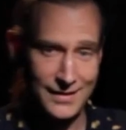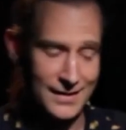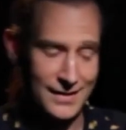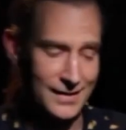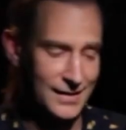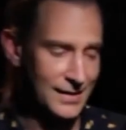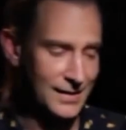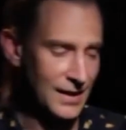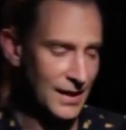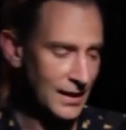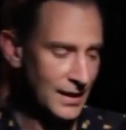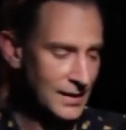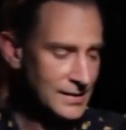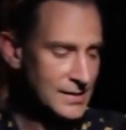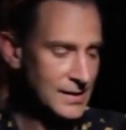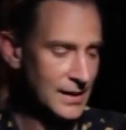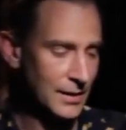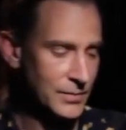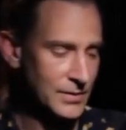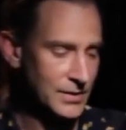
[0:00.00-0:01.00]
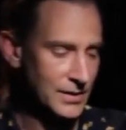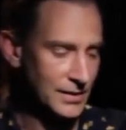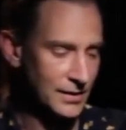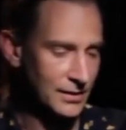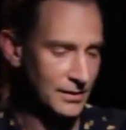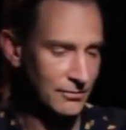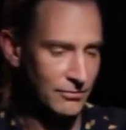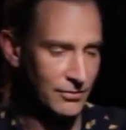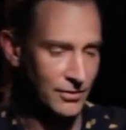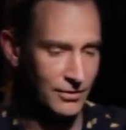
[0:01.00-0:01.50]
the concept
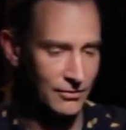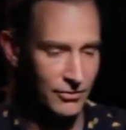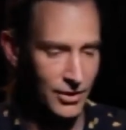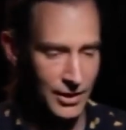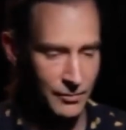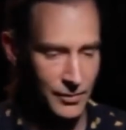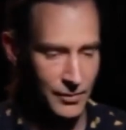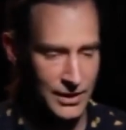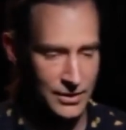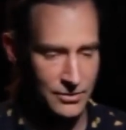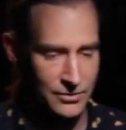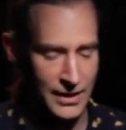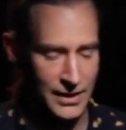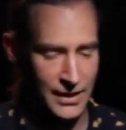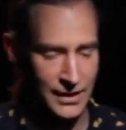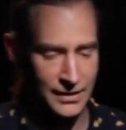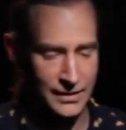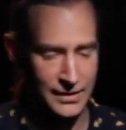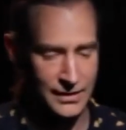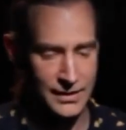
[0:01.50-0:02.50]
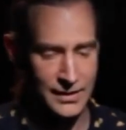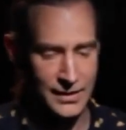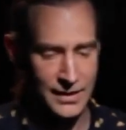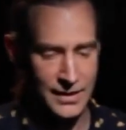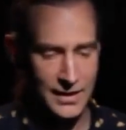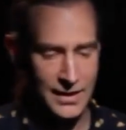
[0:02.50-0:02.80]
of augmented reality.